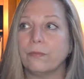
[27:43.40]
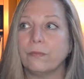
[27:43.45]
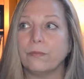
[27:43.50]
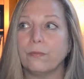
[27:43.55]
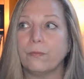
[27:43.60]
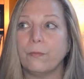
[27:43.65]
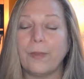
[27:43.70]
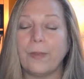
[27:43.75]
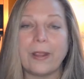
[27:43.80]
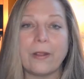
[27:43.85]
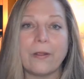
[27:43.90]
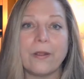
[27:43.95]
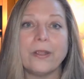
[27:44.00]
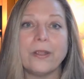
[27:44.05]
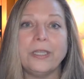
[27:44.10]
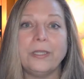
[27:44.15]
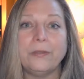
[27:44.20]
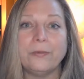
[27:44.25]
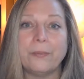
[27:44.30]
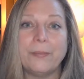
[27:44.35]
where are
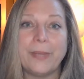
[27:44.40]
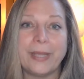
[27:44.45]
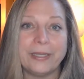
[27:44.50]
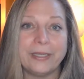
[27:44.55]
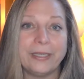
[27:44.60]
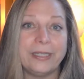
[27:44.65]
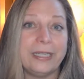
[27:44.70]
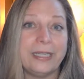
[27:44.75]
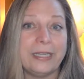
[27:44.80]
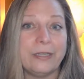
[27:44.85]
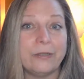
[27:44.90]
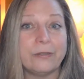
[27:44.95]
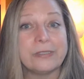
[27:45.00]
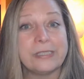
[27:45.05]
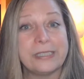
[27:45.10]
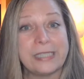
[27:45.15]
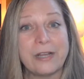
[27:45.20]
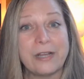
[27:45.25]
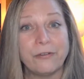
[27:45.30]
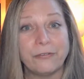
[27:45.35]
you abandoning
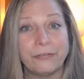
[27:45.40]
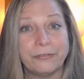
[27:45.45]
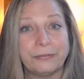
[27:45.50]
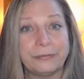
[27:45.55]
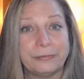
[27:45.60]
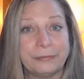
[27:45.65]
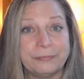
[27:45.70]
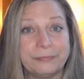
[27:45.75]
yourself?